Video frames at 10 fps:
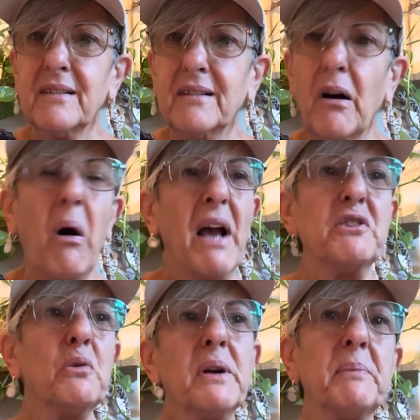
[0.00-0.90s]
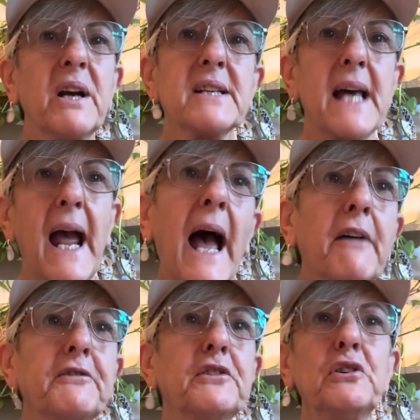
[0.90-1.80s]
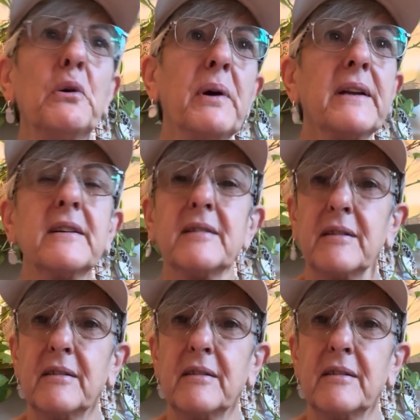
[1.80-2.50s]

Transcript: Oh, I do it because I have to do it.